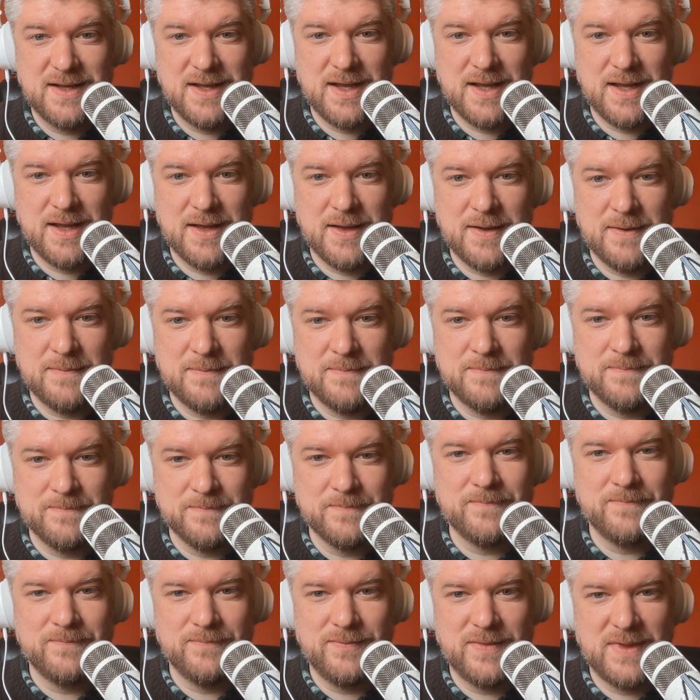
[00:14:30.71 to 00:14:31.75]

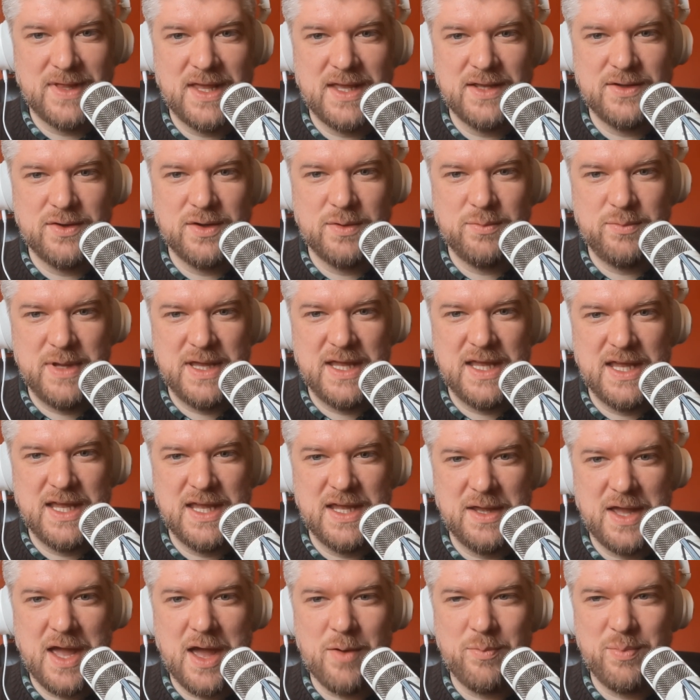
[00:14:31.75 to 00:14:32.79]
It could be
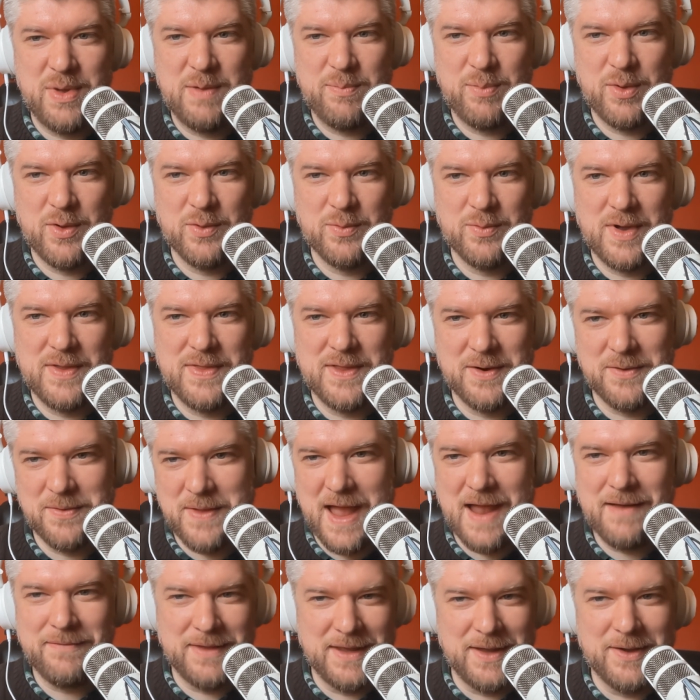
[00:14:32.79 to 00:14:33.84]
how people run their
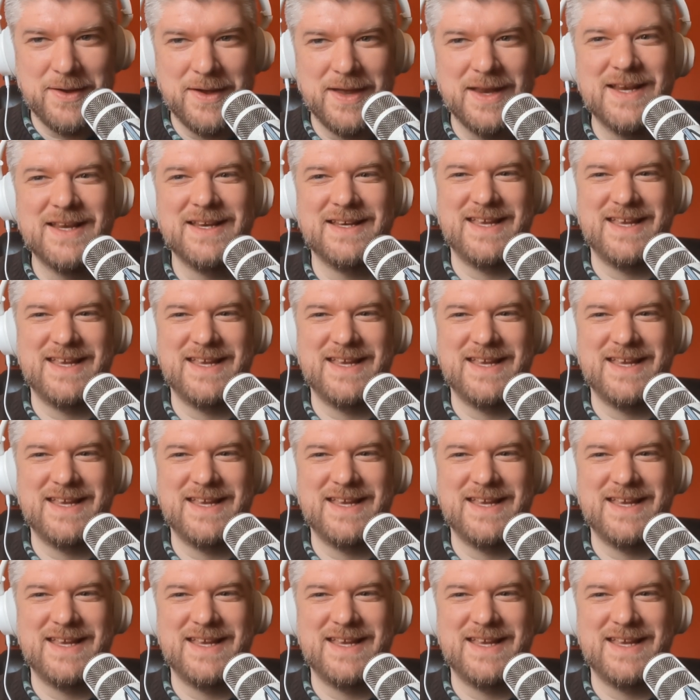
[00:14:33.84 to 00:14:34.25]
livelihood.